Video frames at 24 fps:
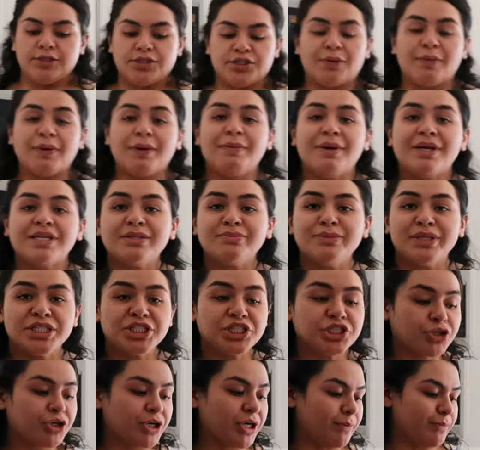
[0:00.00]
So I'm gonna make some
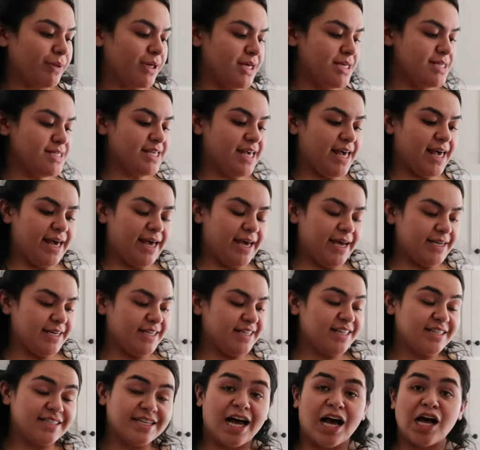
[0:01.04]
ninja creamies, and in
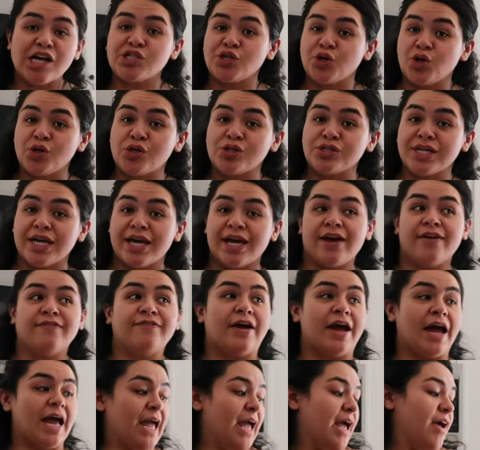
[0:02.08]
this household, if
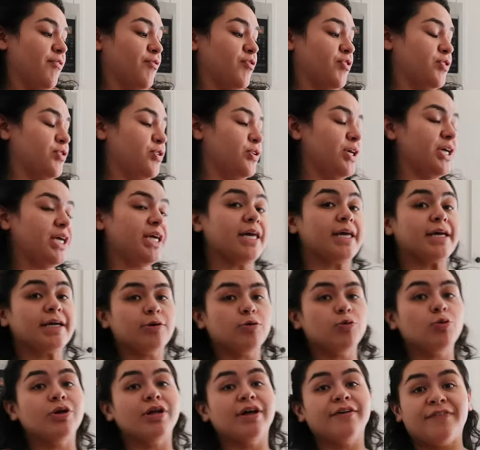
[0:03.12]
I eat
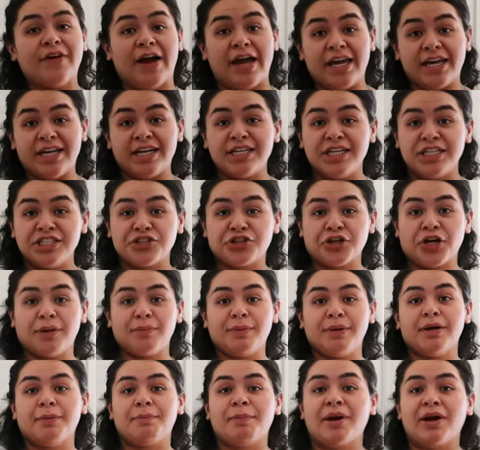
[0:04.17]
a ninja
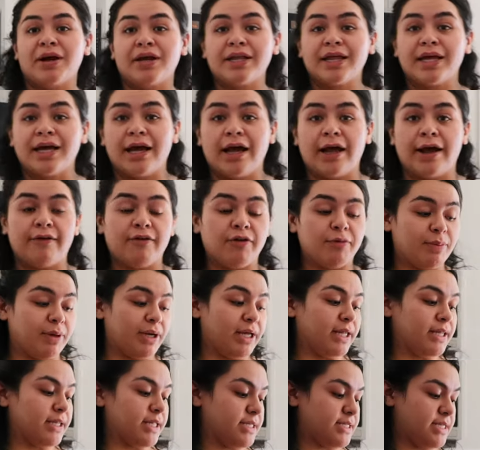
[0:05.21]
creamy, apparently everybody
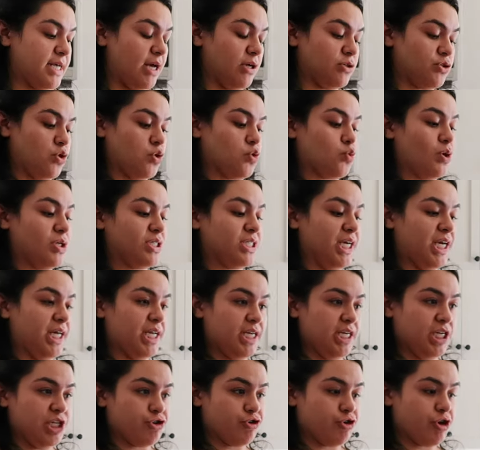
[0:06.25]
in this household wants to eat a
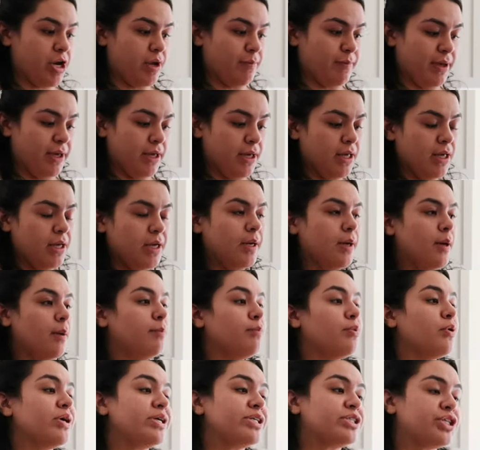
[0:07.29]
ninja creamy.
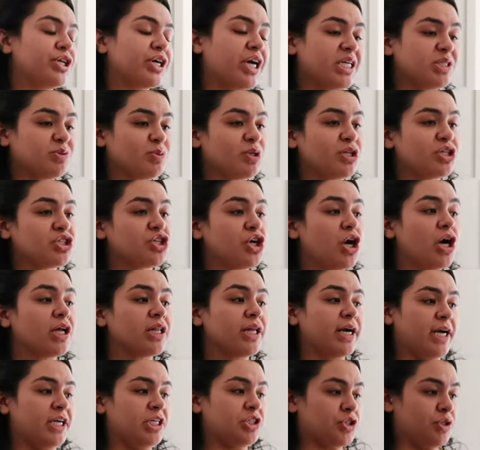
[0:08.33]
Boys, do you guys want a
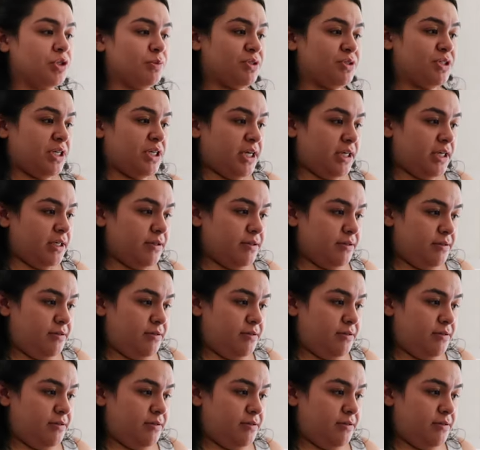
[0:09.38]
chocolate ice cream tonight?